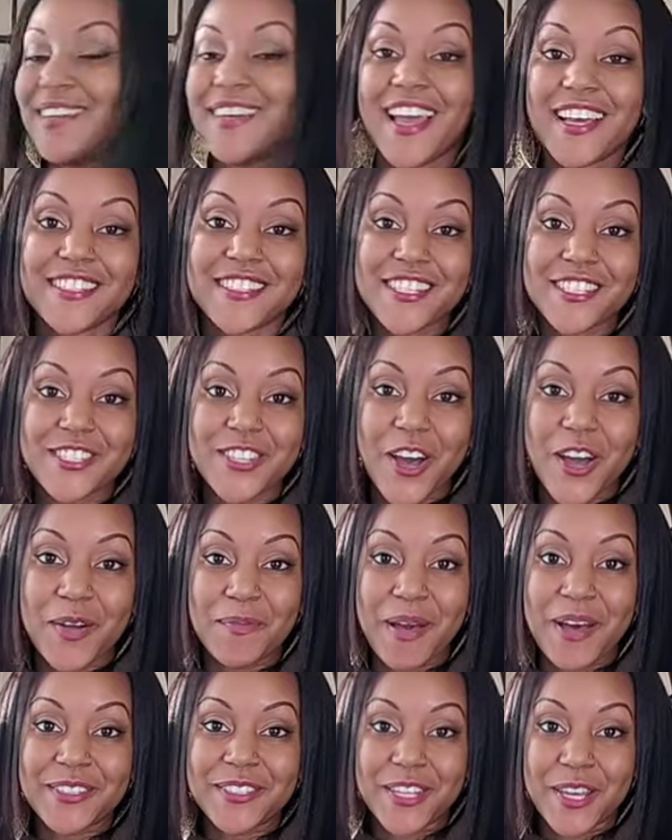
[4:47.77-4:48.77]
Next, let's talk
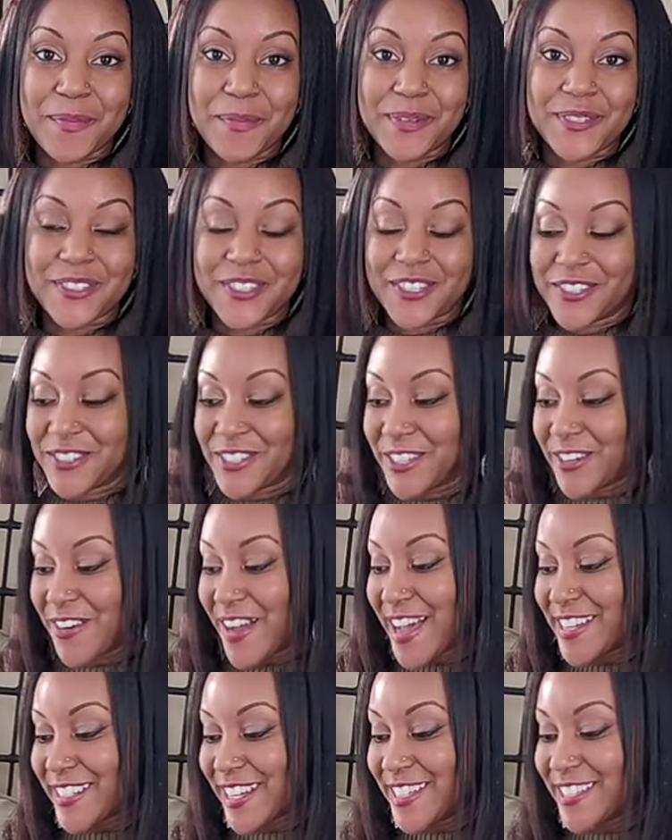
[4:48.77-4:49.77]
about temperature. So
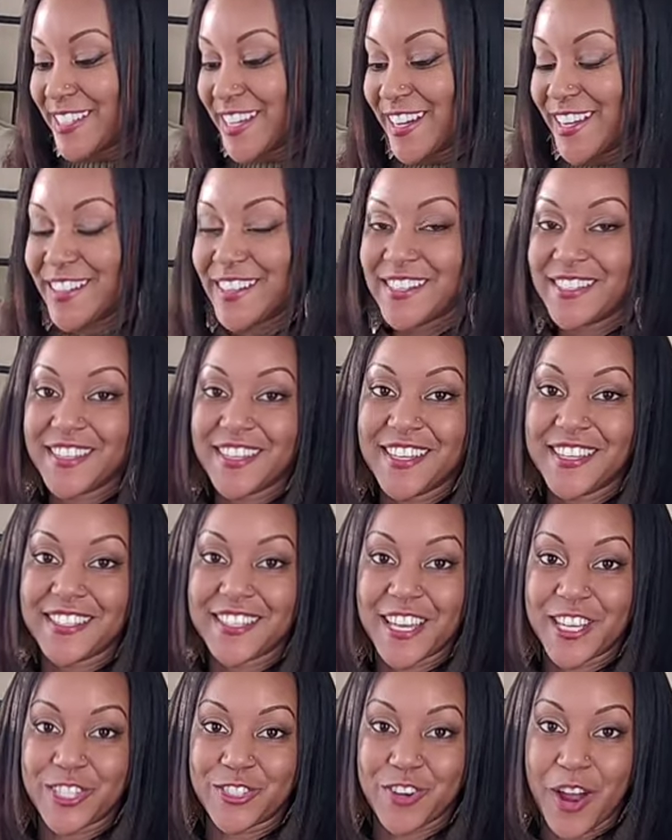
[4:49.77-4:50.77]
as I stated, this
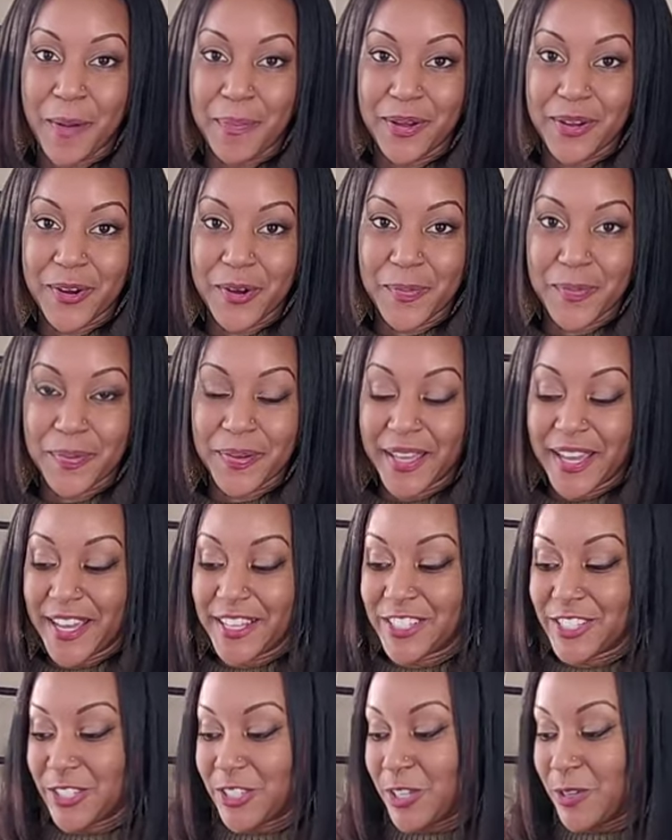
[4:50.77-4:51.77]
is a tropical
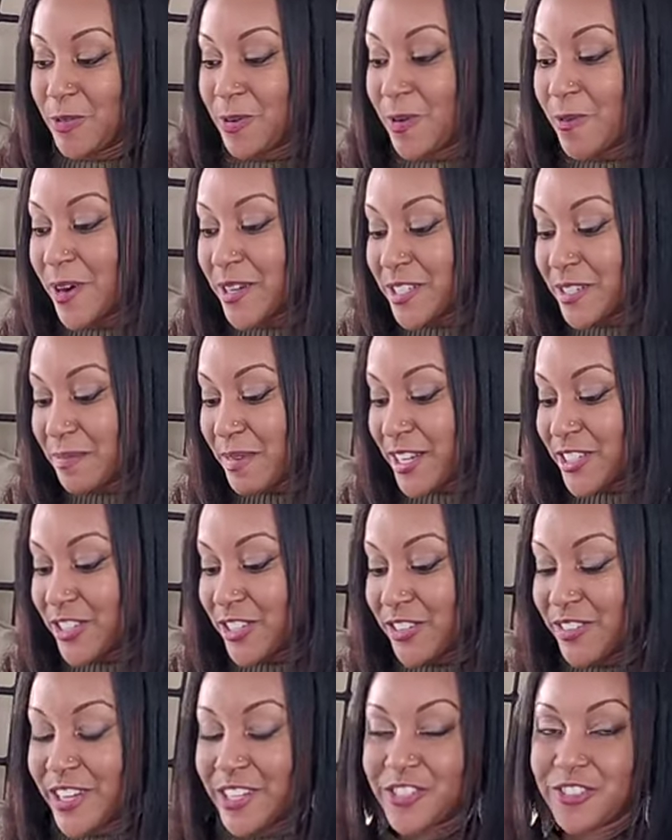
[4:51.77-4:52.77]
plant, so you will want to make
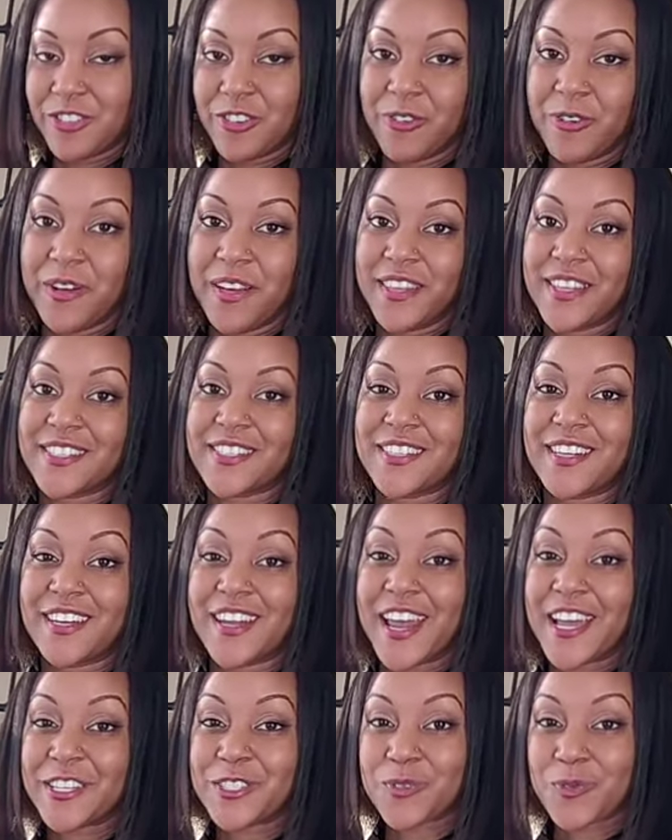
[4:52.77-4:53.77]
sure that you're growing this in a
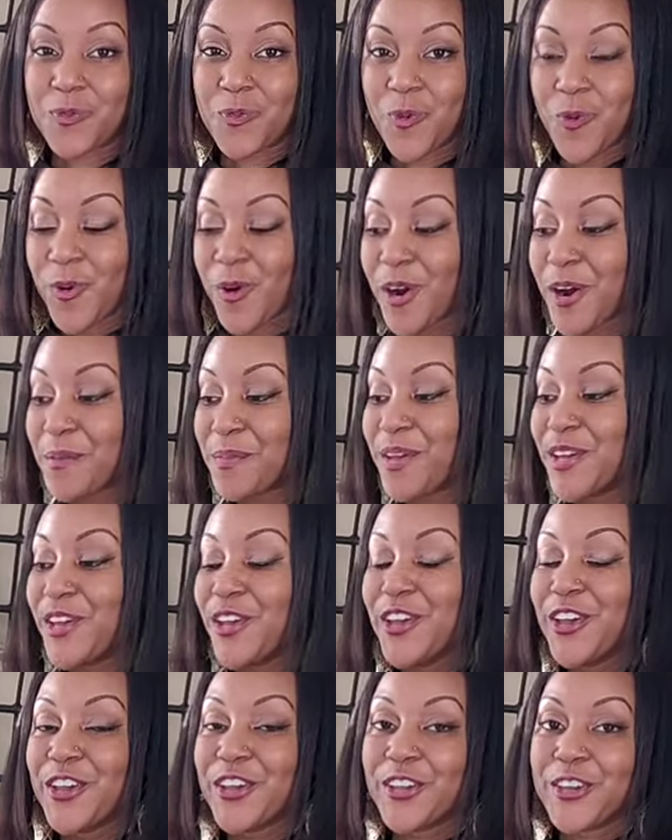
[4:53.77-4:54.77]
nice, warm,
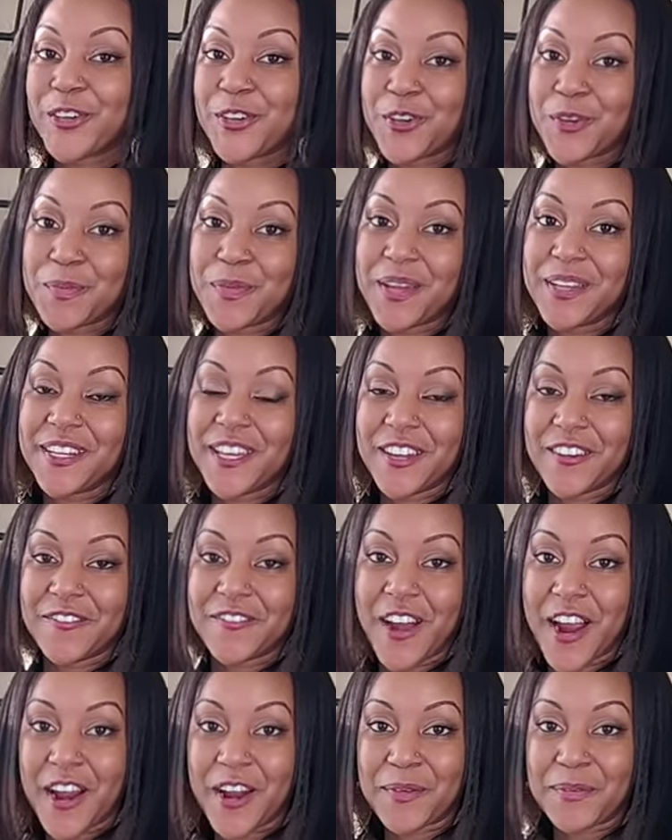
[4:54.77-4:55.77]
humid
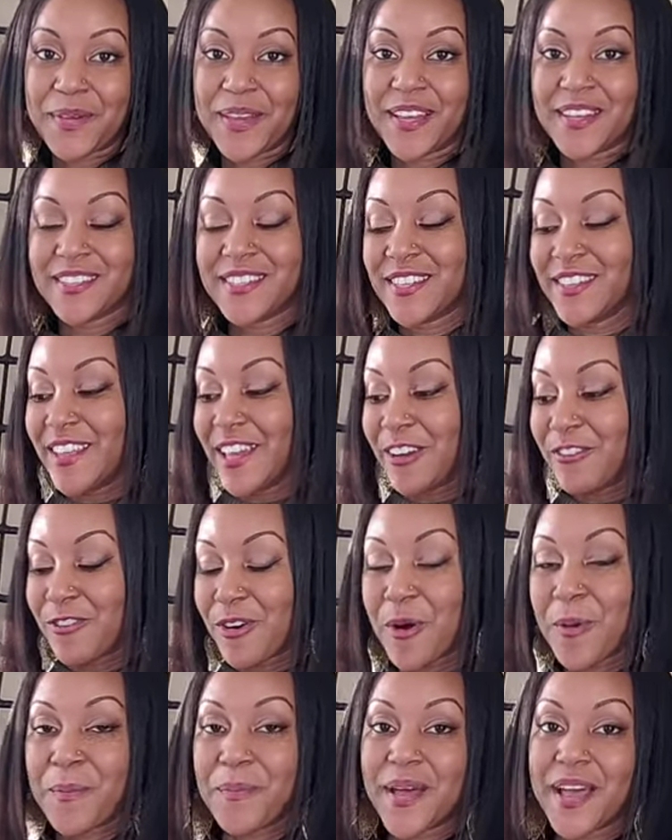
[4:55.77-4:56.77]
environment. They
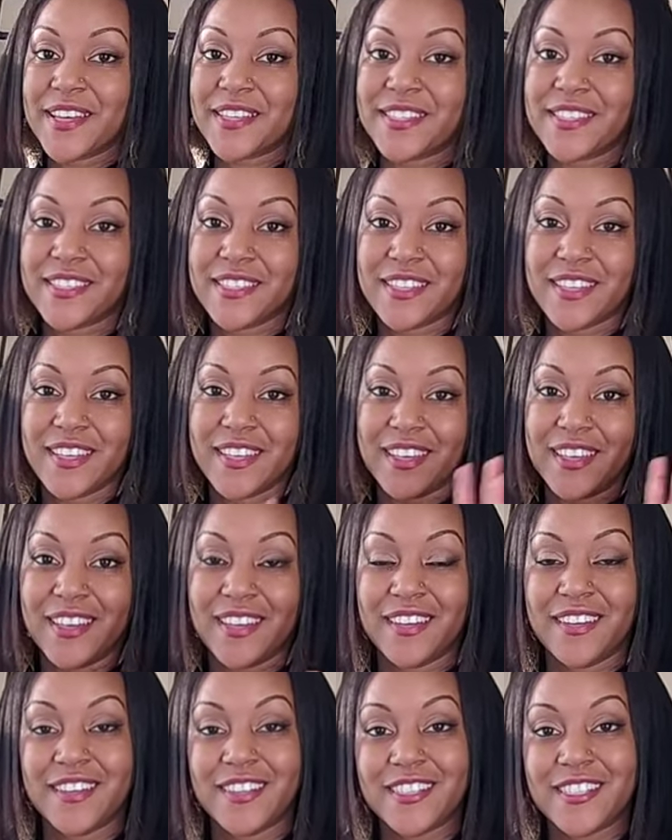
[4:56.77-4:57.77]
grow best
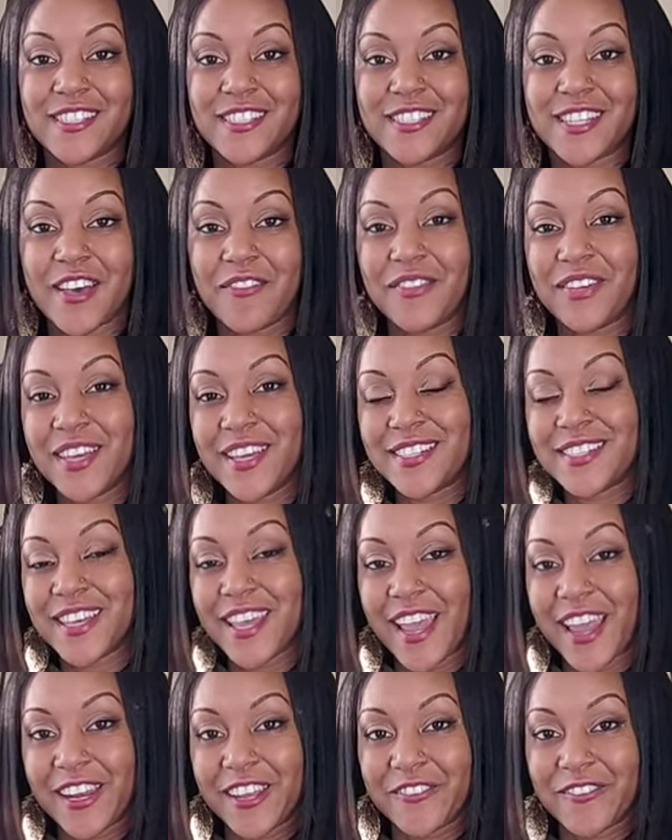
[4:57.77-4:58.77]
in 70
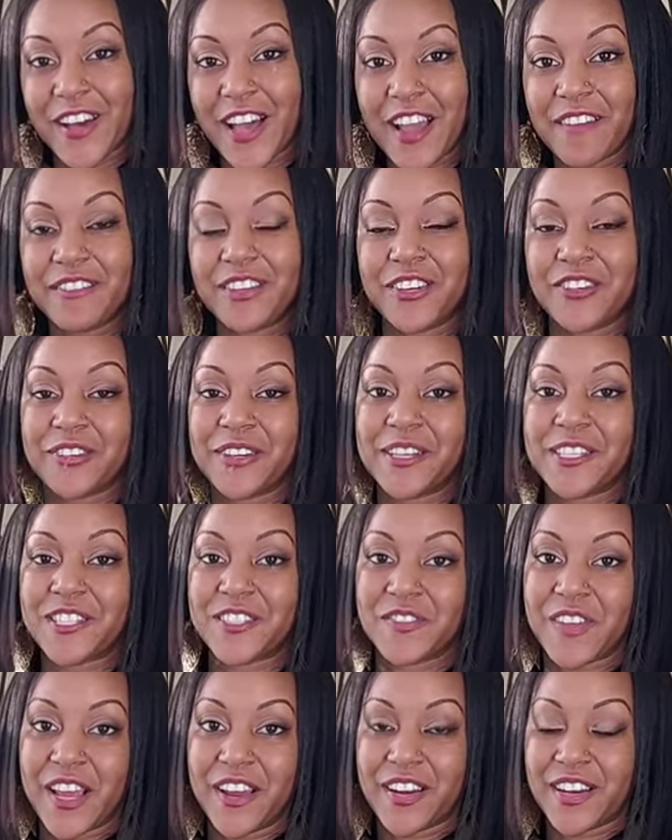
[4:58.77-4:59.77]
to 85
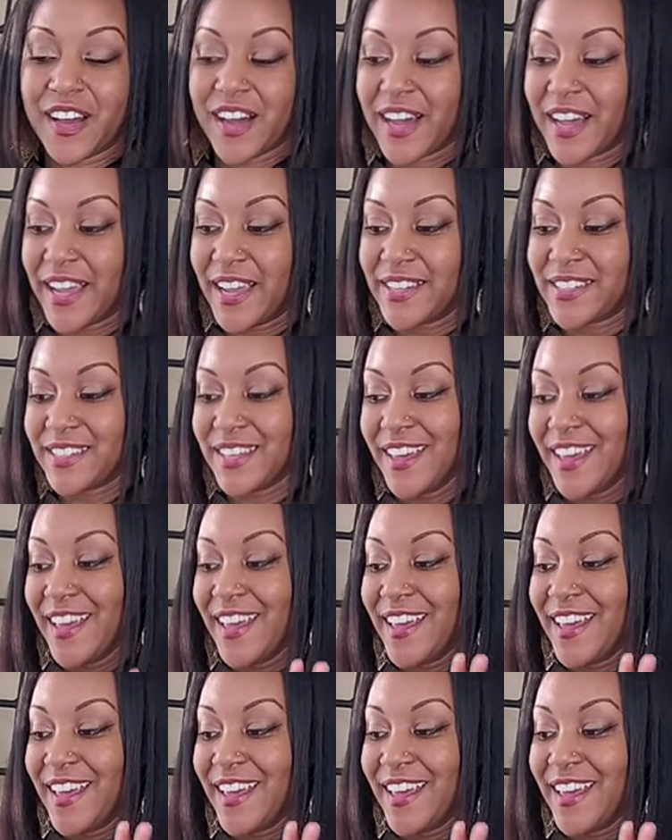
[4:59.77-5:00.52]
degrees Fahrenheit.